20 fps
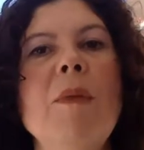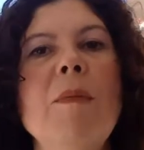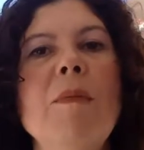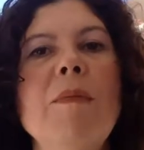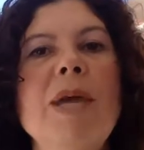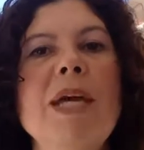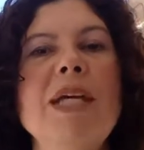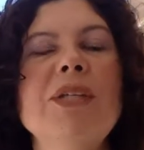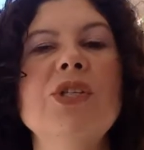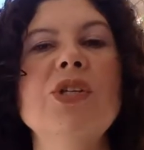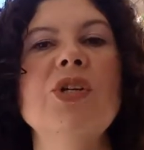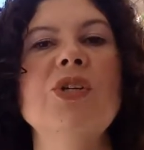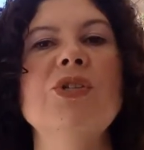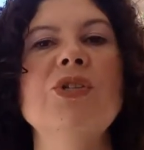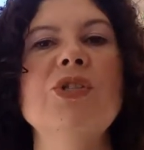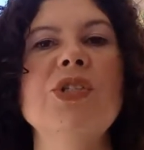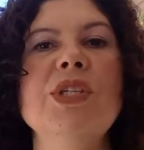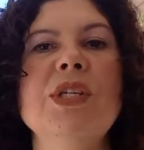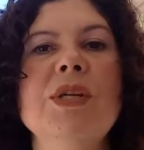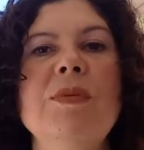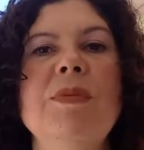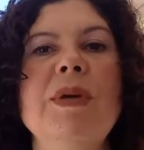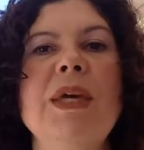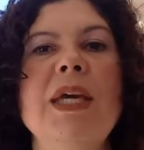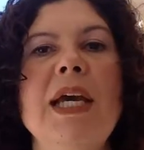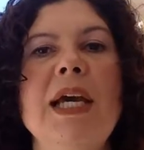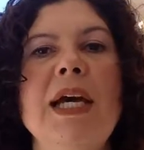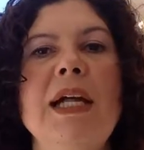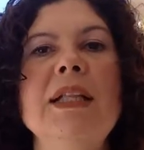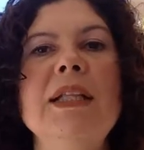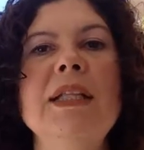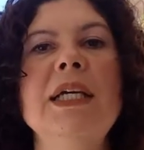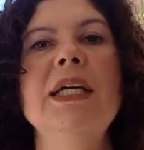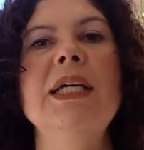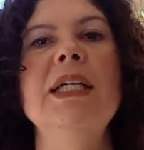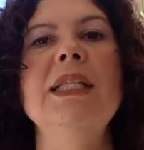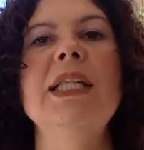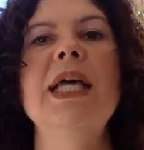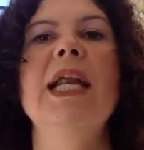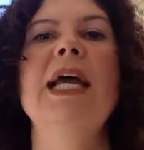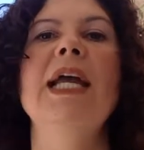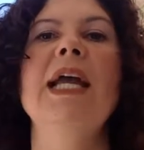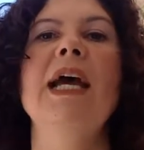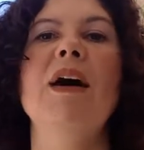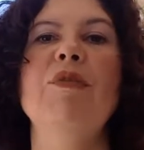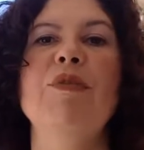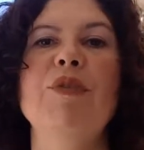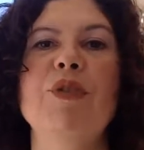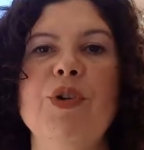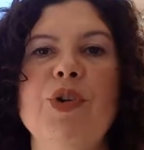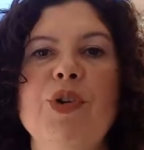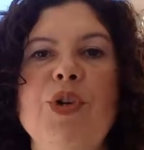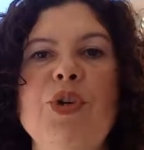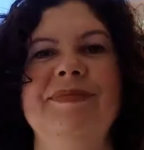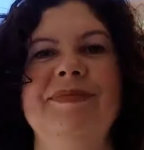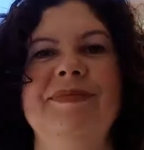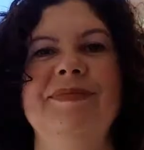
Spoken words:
based on TBL that I have for you.